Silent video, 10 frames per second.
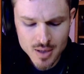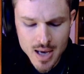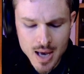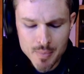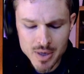
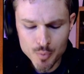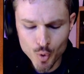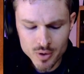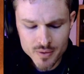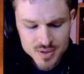Many
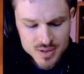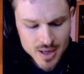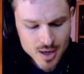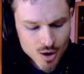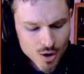born on this
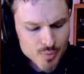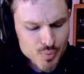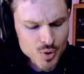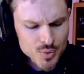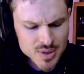day are
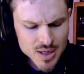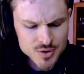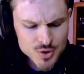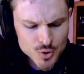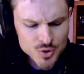
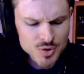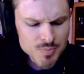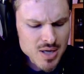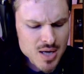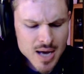protesters
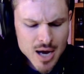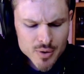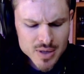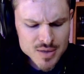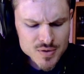speaking out
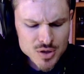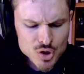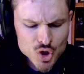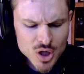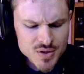against
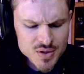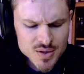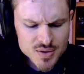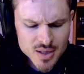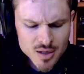
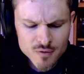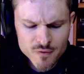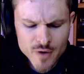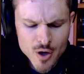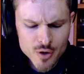injustice and
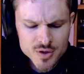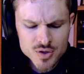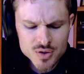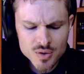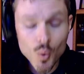
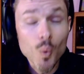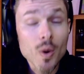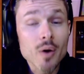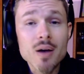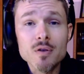unfairness
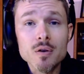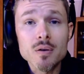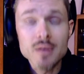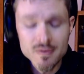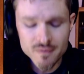wherever
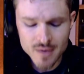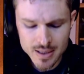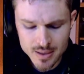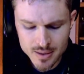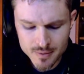they find
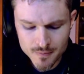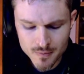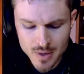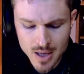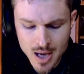it.
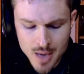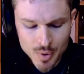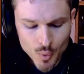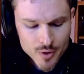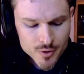But
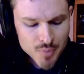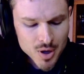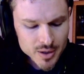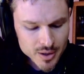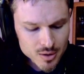whether
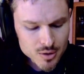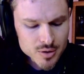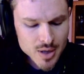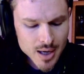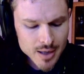political or
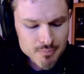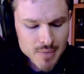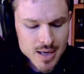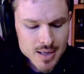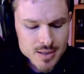not,
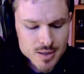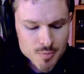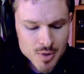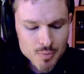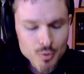May 18th
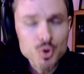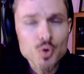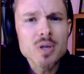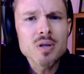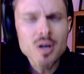people
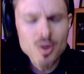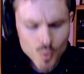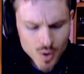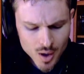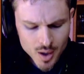treat their
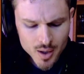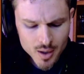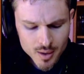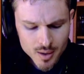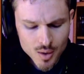work,
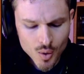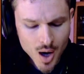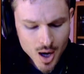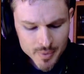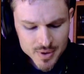
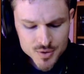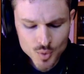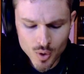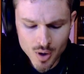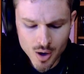hobbies,
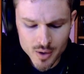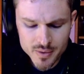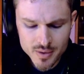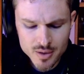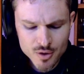or art
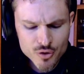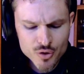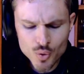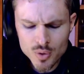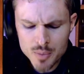in a
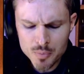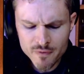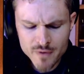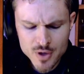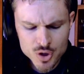thoroughly
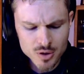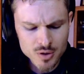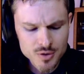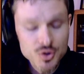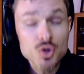professional,
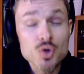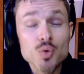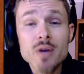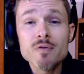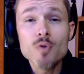
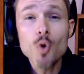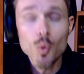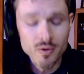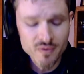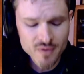
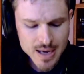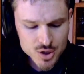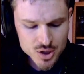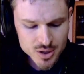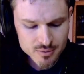straightforward
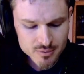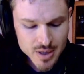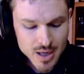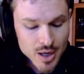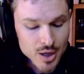fashion,
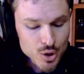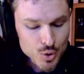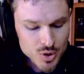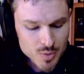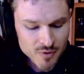
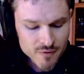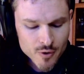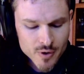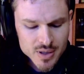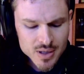usually
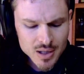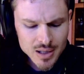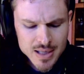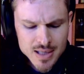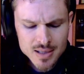preferring a
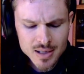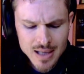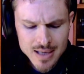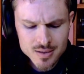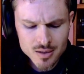clean,
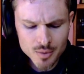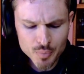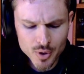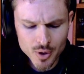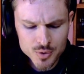classical
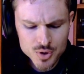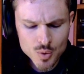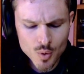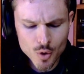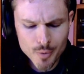approach to
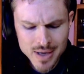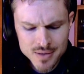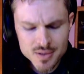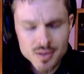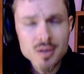a
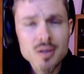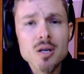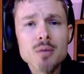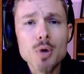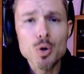romantic,
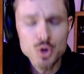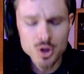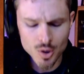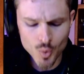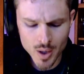
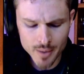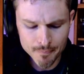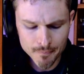emotional one.